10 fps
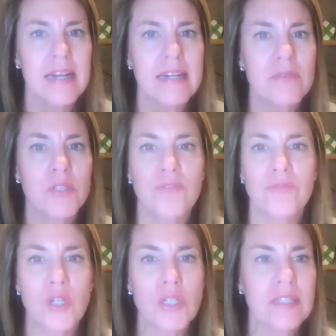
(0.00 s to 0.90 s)
It was the
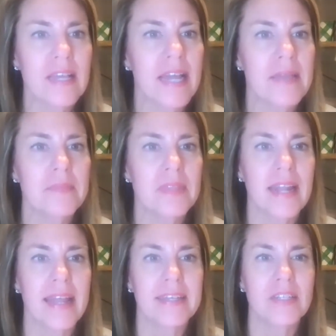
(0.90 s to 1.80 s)
first time
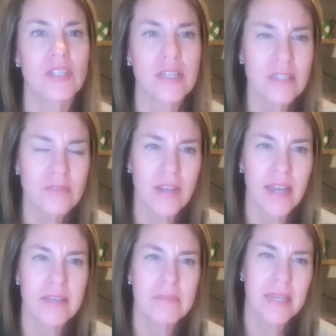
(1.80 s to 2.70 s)
that I could
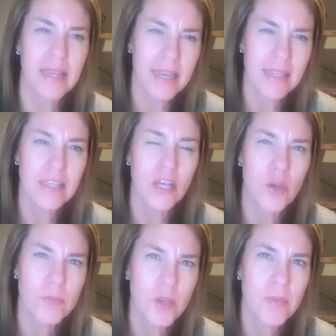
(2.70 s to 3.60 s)
justify in my head that
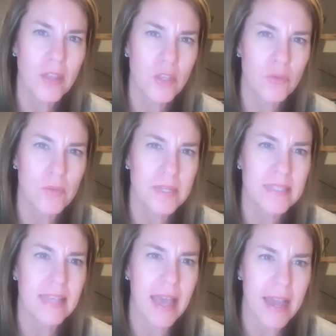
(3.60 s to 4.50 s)
homeopathic remedies